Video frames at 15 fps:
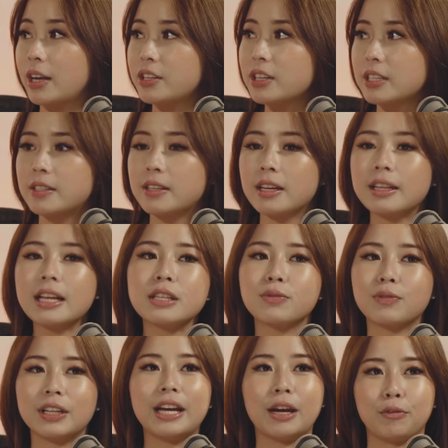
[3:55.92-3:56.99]
I tried to say that's
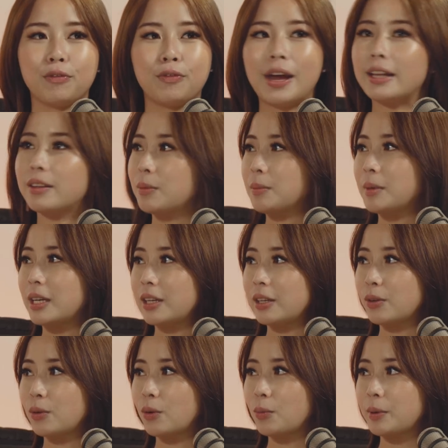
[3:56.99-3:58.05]
really unfair to me,
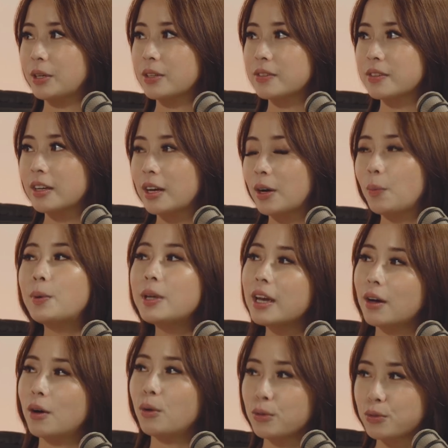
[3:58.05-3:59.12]
you know, because we
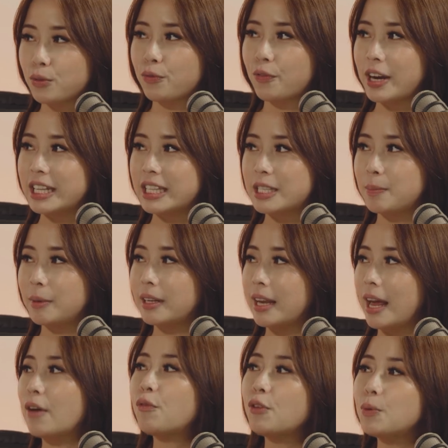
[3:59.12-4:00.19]
are also friends, but
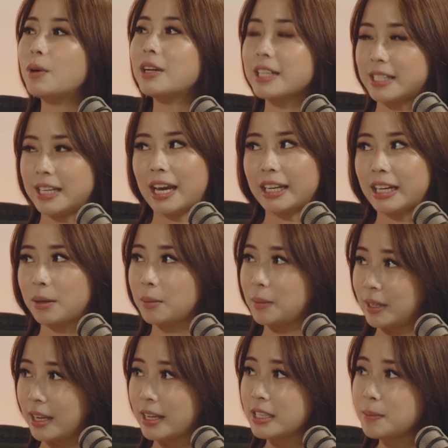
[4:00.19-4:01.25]
everyone is ganging up
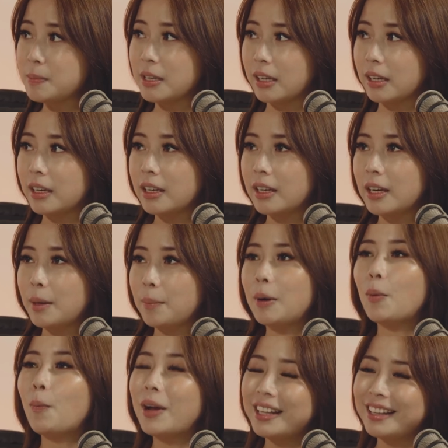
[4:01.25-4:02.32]
against me.
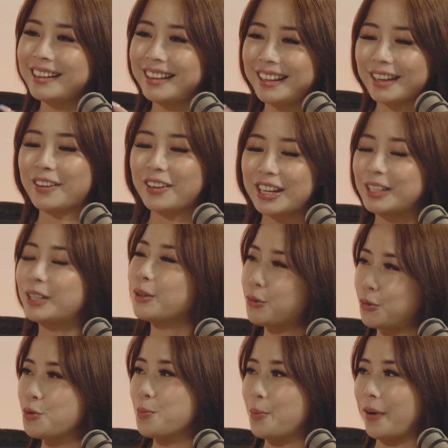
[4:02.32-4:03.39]
But when they're in a
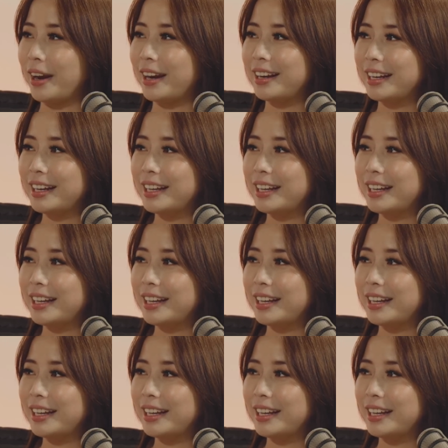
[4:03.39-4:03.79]
group, right,